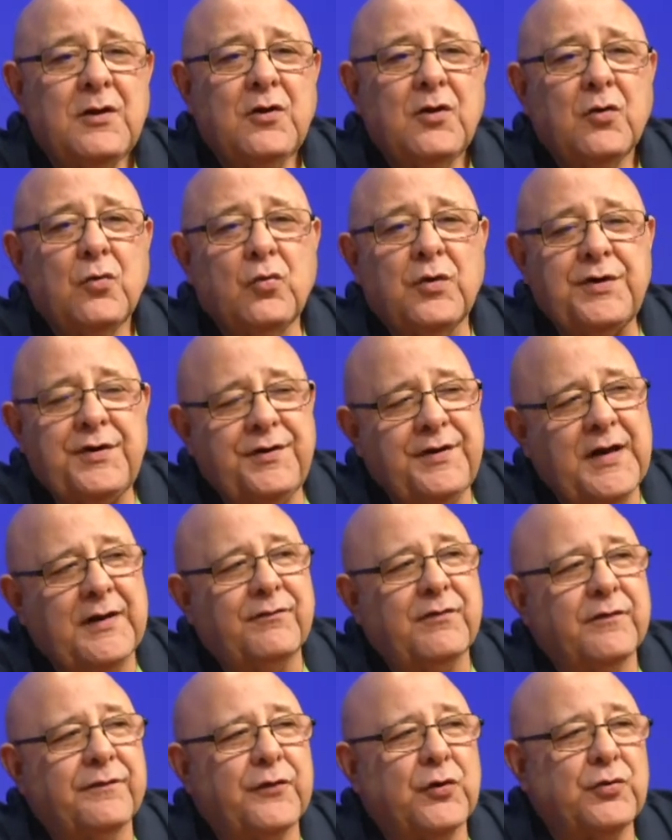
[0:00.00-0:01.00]
would
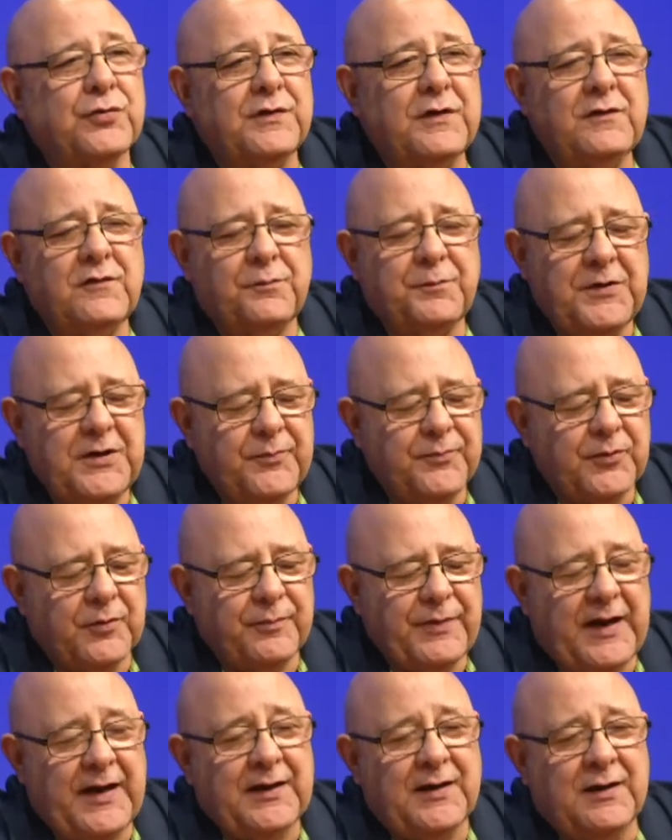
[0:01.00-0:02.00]
never vote these people
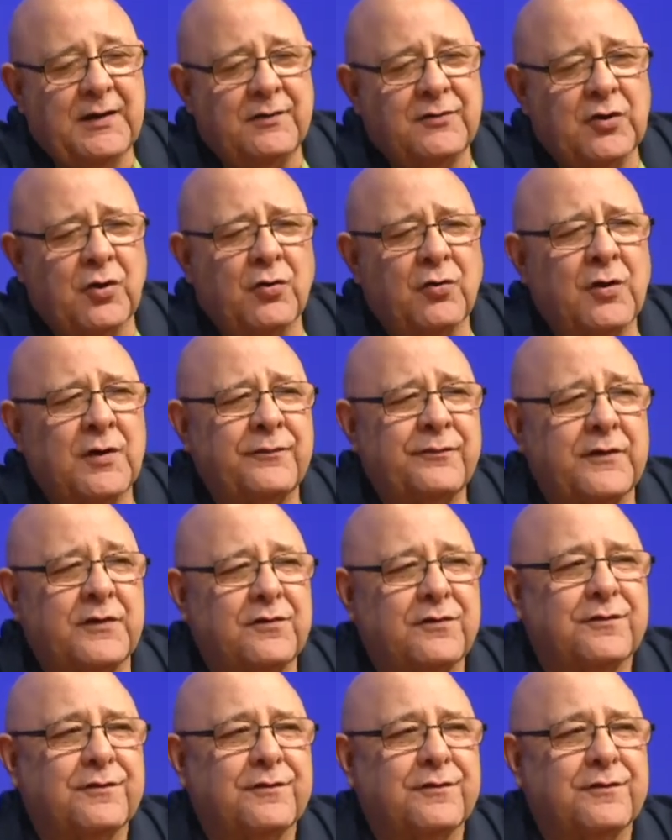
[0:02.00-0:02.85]
back into office